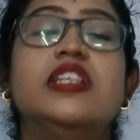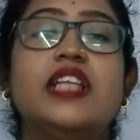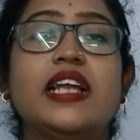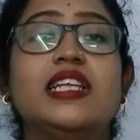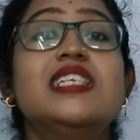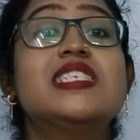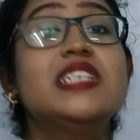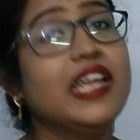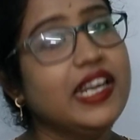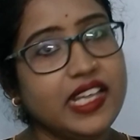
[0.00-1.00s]
that
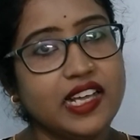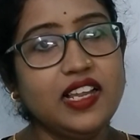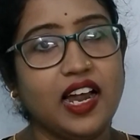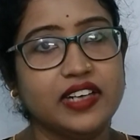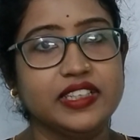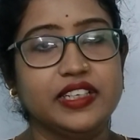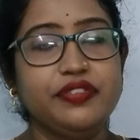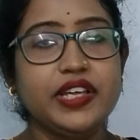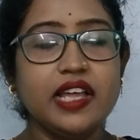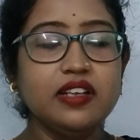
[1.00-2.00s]
is radial
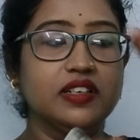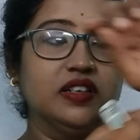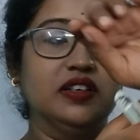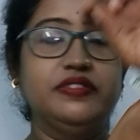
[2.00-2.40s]
artery. We can